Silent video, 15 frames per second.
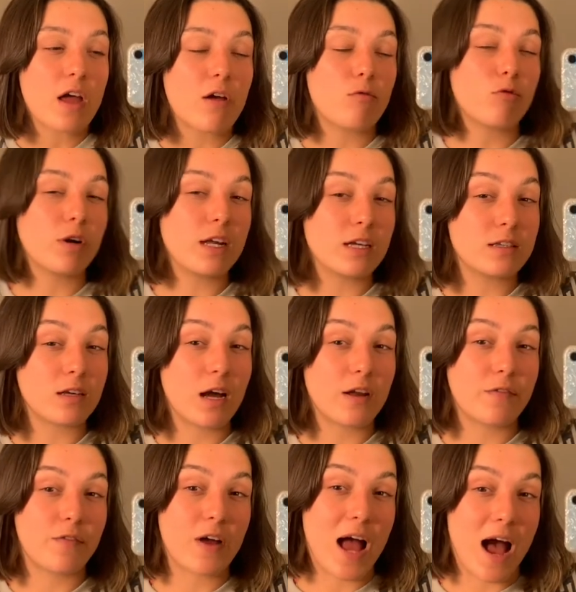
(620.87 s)
Really excited
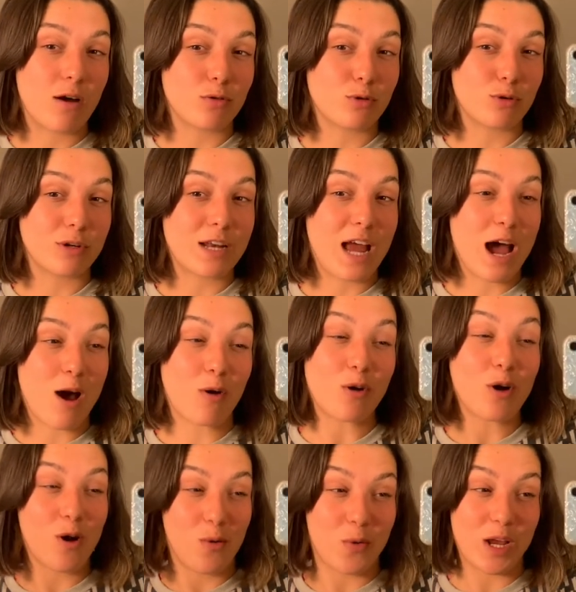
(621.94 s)
for outdoor now.
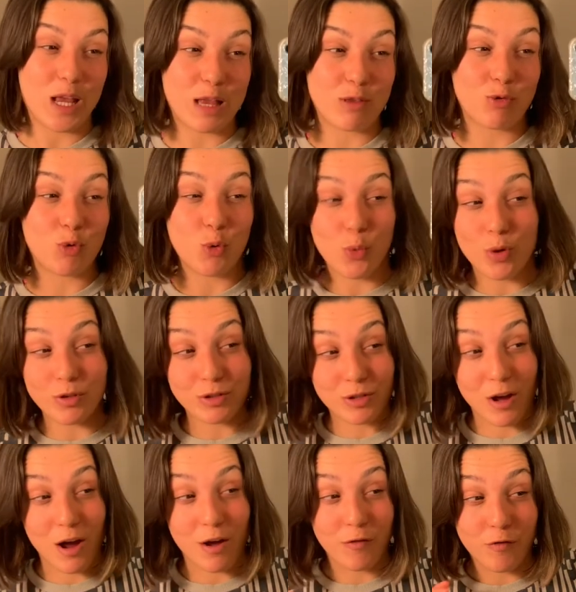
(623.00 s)
Can't wait to
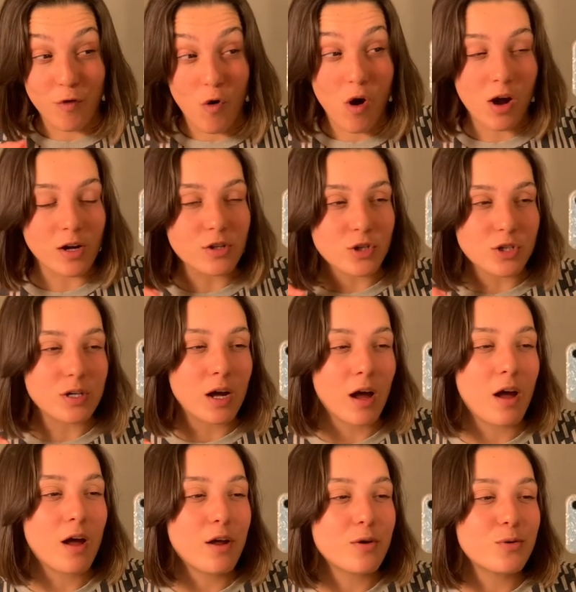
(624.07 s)
start 400
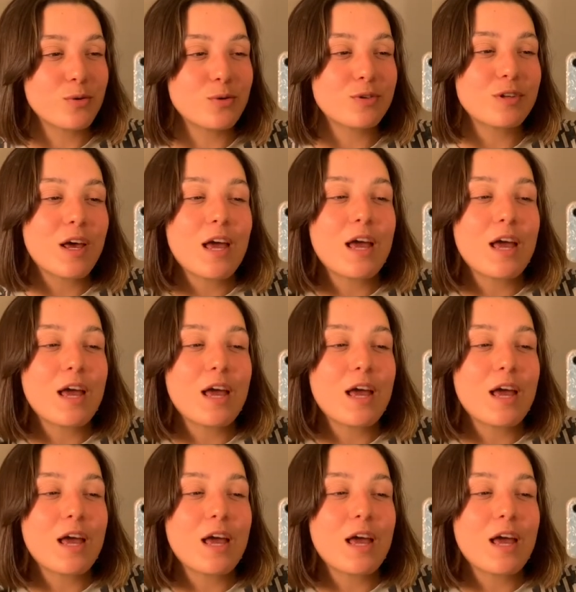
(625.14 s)
hurdles.